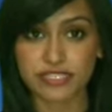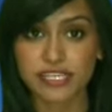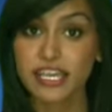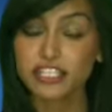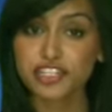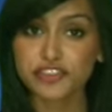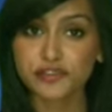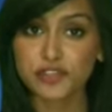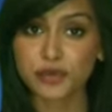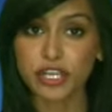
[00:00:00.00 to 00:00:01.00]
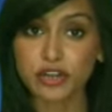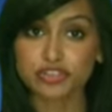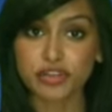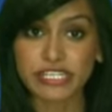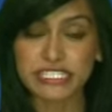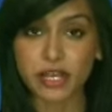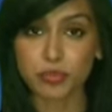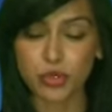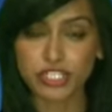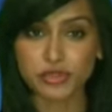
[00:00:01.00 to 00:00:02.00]
Shares of Sony are trading down
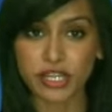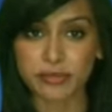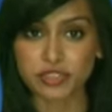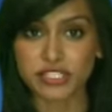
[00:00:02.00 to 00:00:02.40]
0.29%